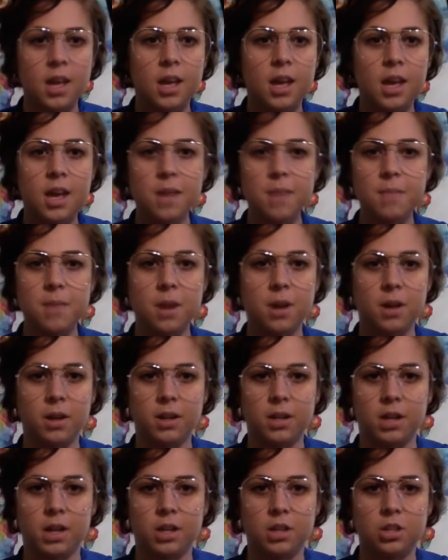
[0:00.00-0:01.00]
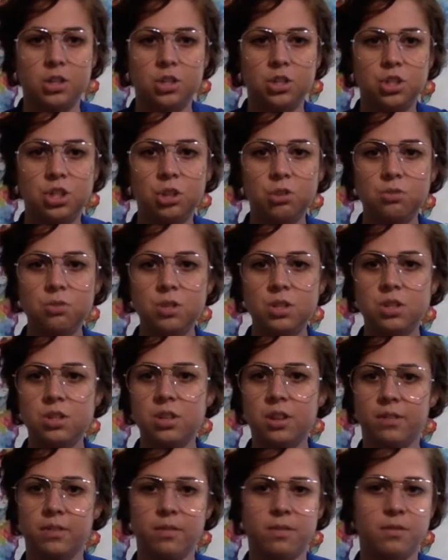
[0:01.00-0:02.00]
In America, children
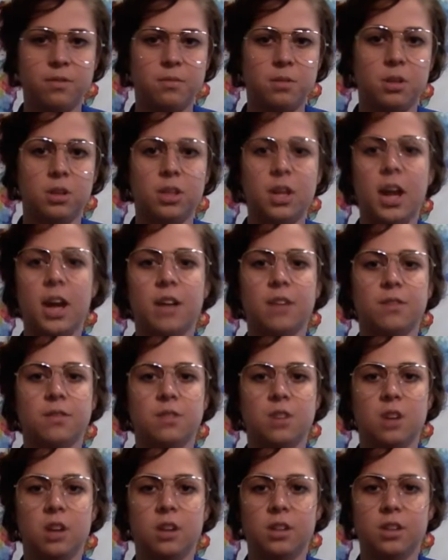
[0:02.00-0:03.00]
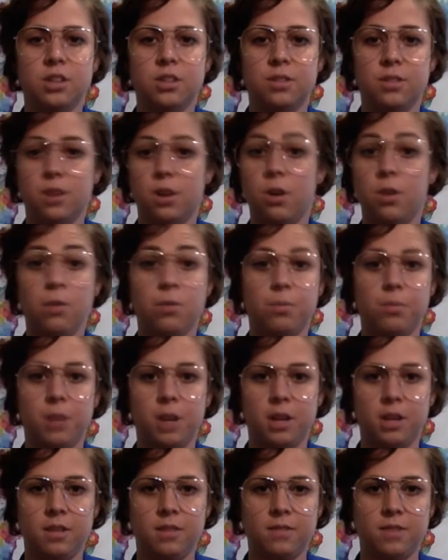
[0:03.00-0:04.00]
suffer from the lack of knowledge of our own
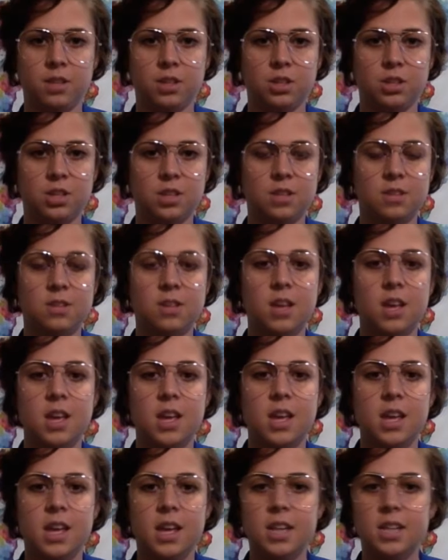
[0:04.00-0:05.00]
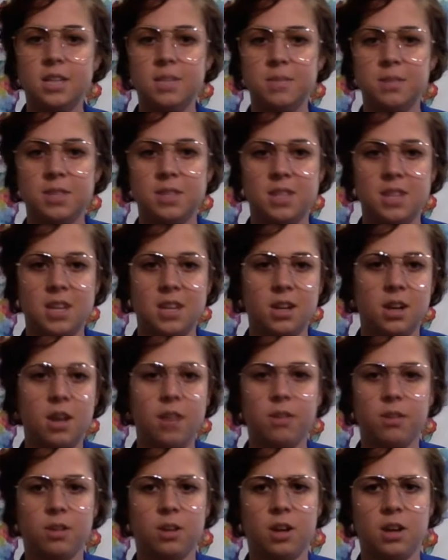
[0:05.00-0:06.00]
bodily functions, intimacy, and
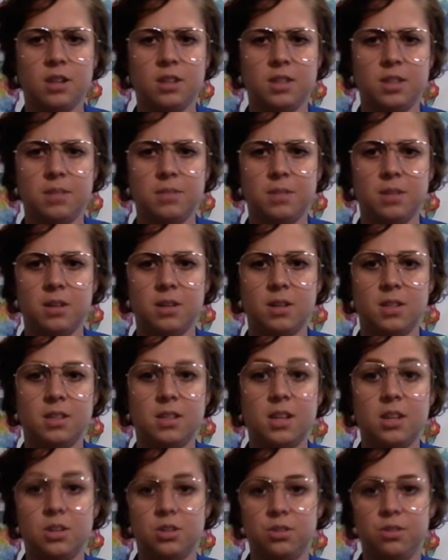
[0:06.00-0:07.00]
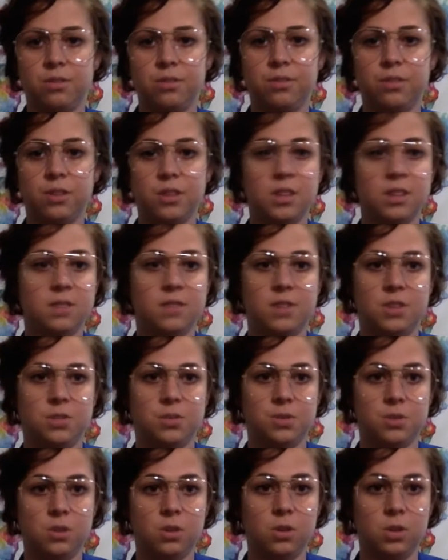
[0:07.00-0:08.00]
other concepts that are essential for
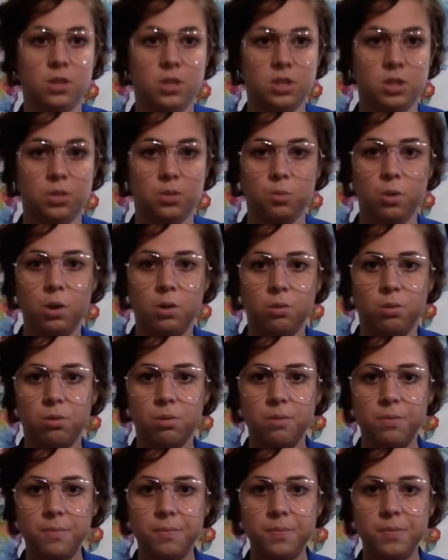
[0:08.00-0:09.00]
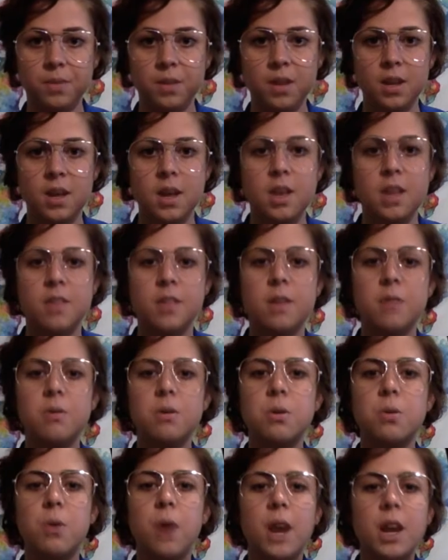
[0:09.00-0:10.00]
individuals' holistic growth. They are
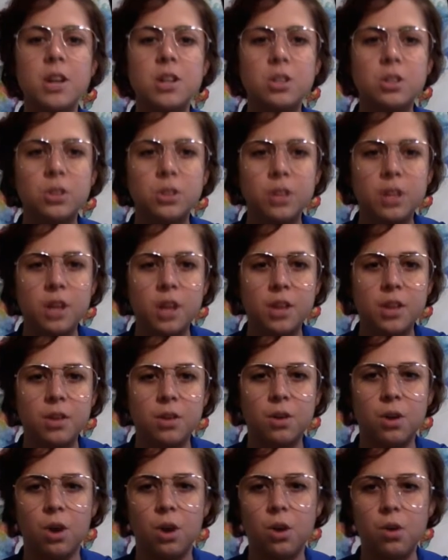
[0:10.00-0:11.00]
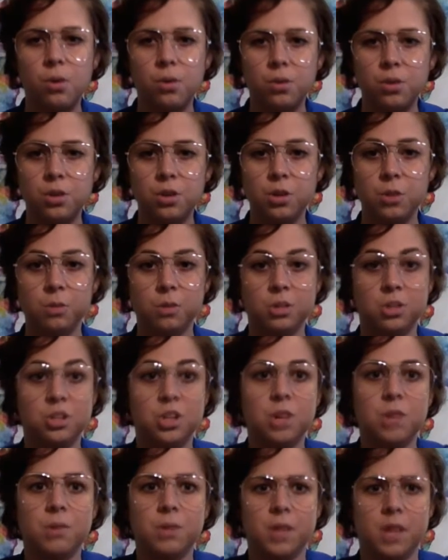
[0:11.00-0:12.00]
required to learn it on their own, which
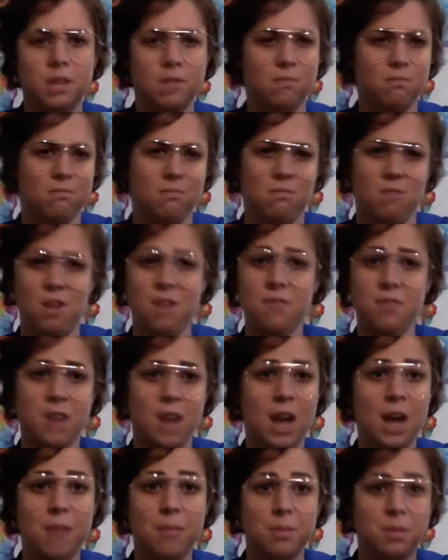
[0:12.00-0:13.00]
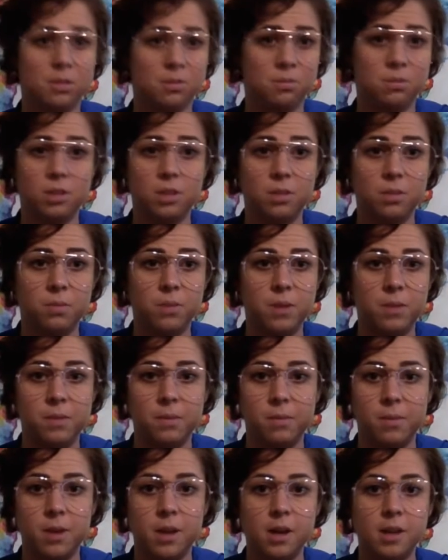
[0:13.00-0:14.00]
generally never happens really the way we
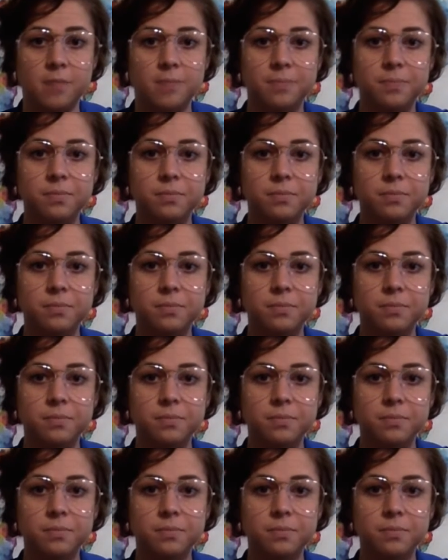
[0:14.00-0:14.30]
want.